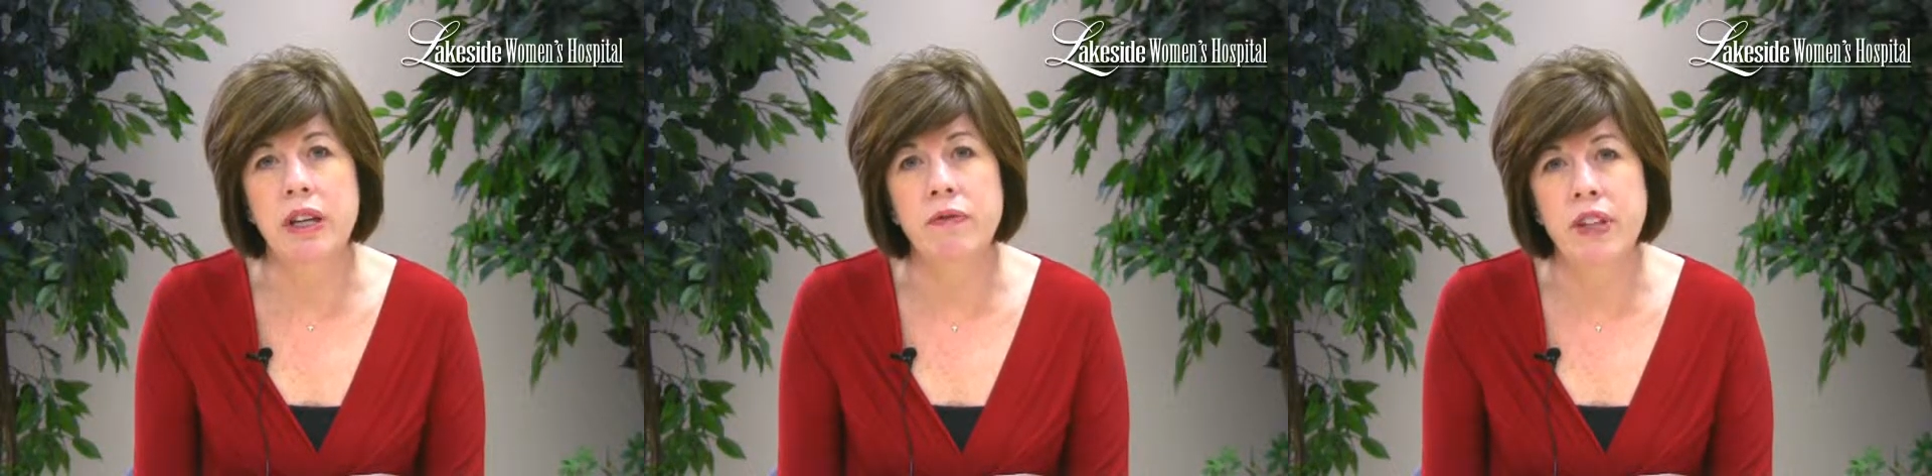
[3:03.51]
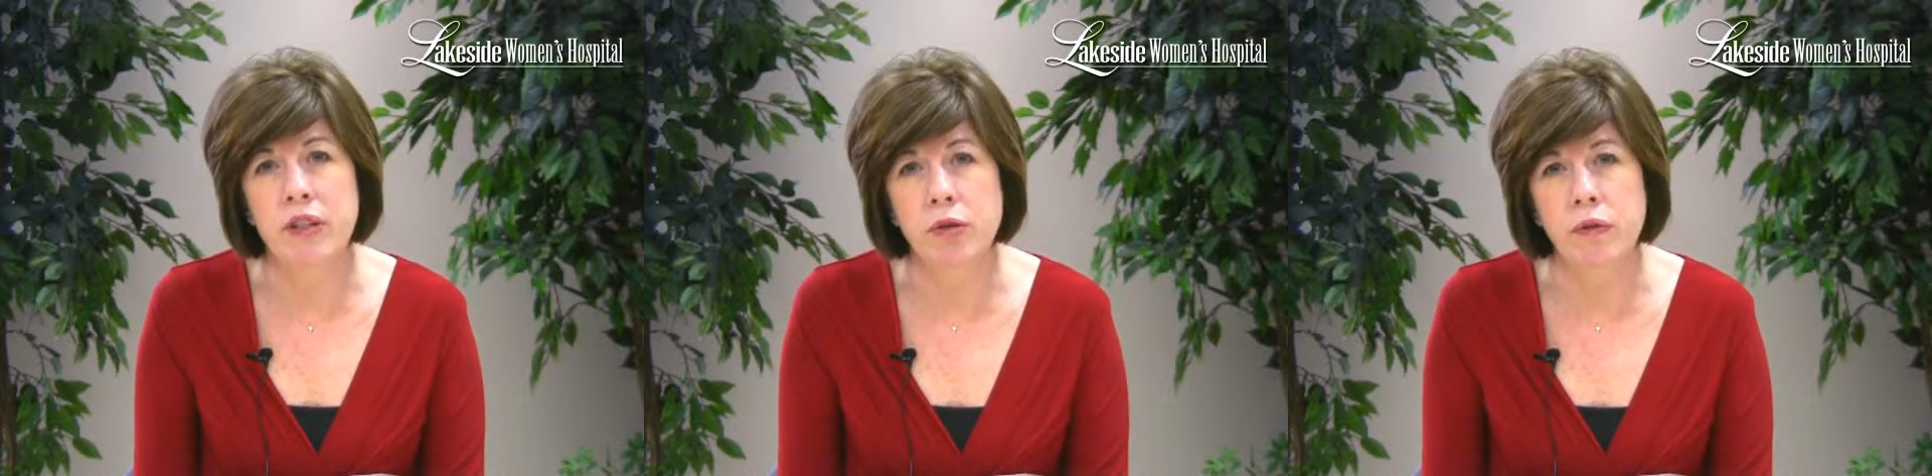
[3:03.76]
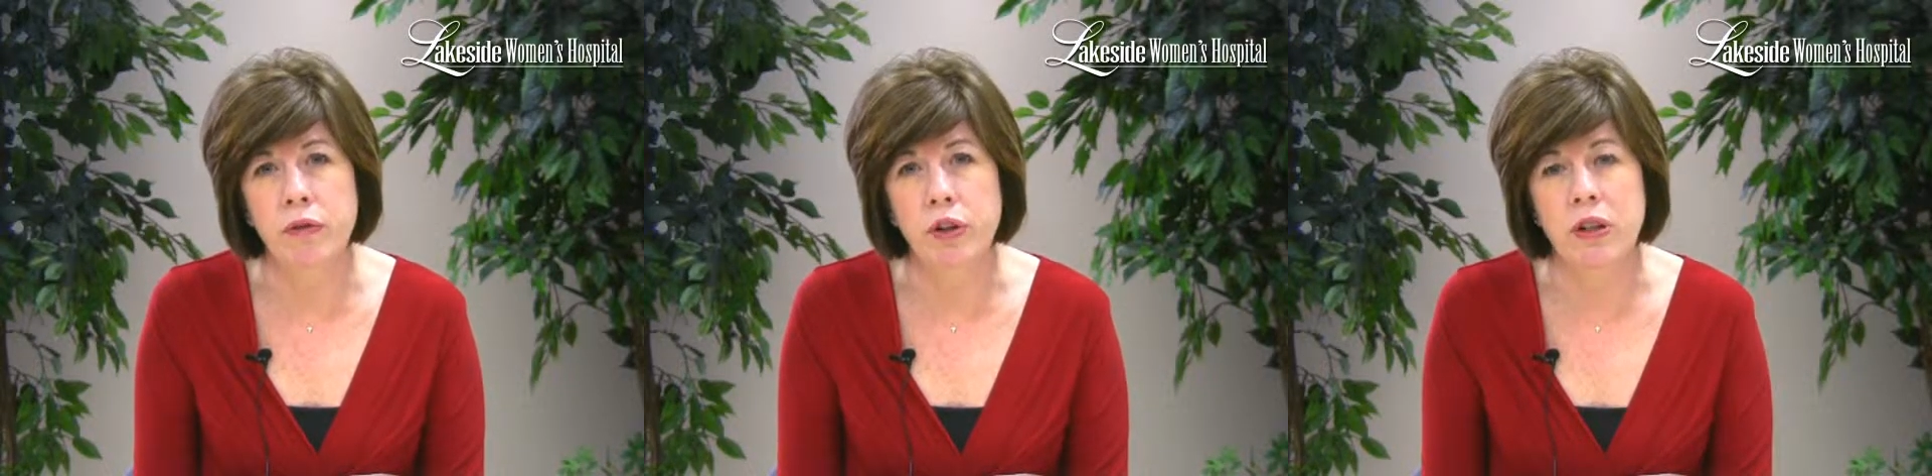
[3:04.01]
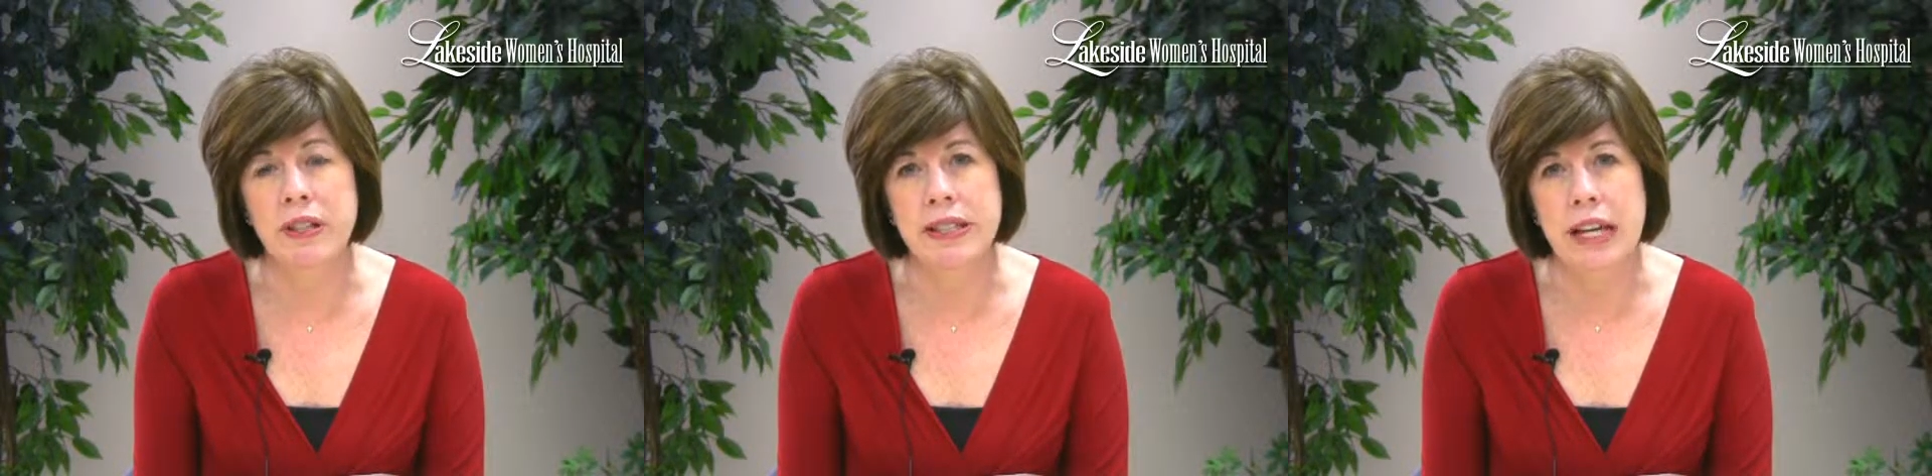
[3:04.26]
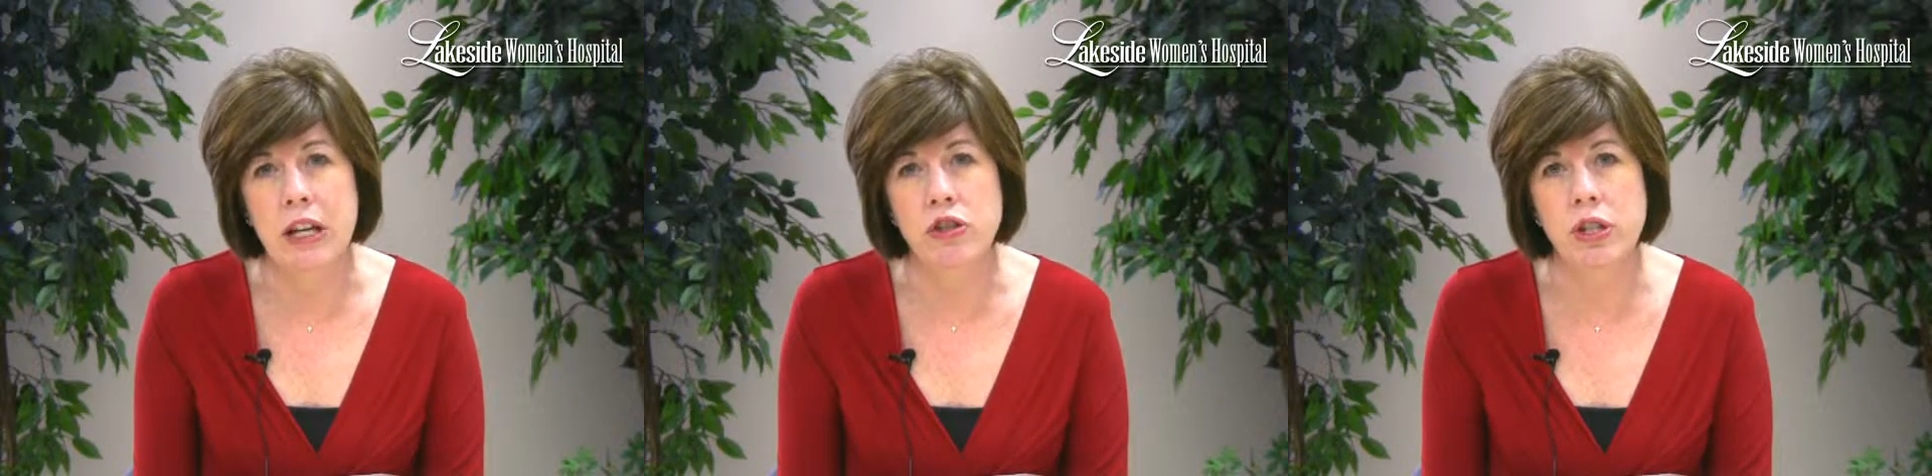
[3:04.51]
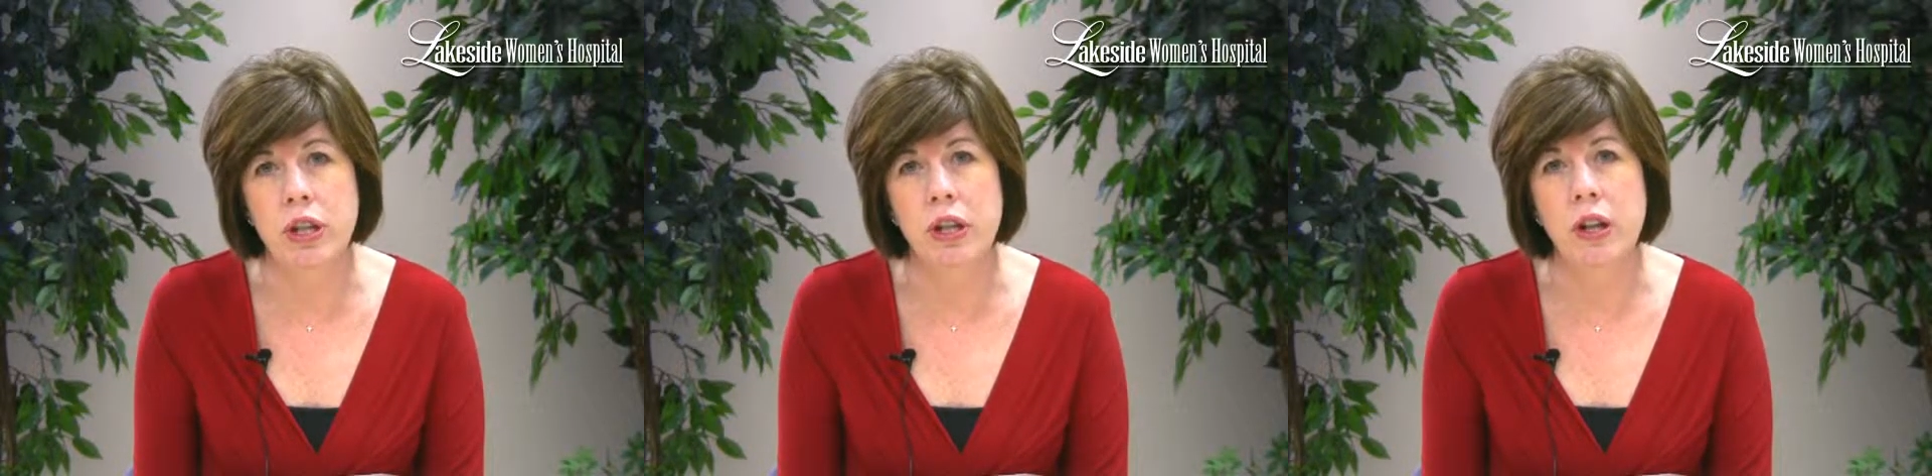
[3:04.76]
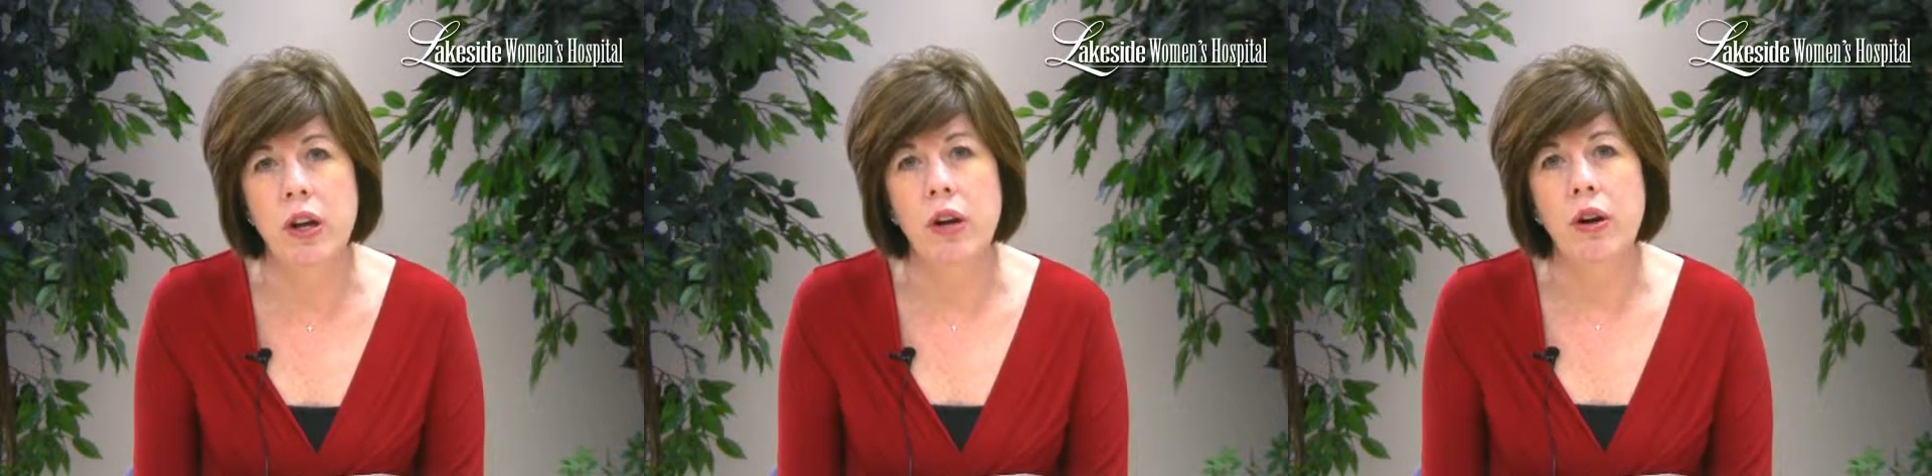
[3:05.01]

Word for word: in vitro fertilization